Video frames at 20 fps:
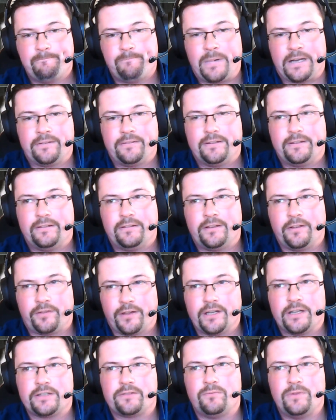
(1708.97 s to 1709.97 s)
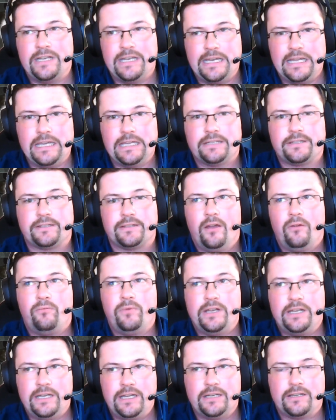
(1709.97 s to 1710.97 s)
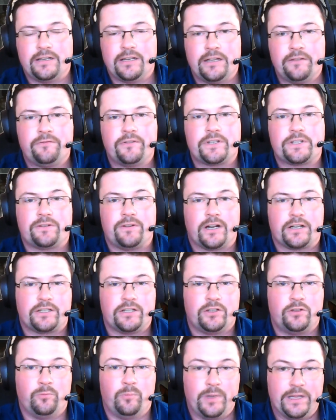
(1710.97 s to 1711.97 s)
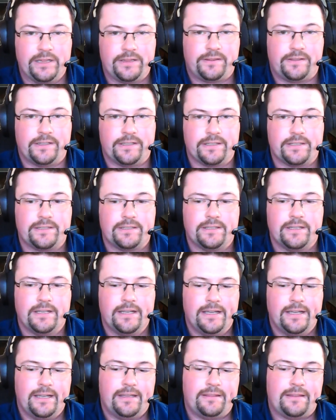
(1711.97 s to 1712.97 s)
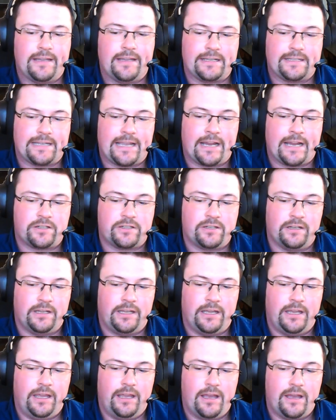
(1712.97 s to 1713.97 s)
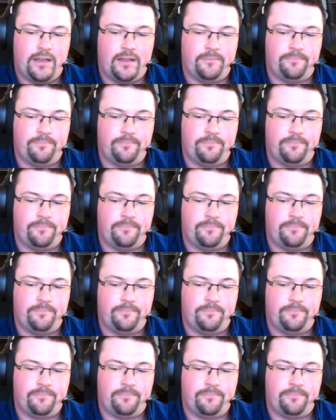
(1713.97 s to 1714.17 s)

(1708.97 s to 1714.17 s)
But the thing is, we need an infrastructure to build this that is actually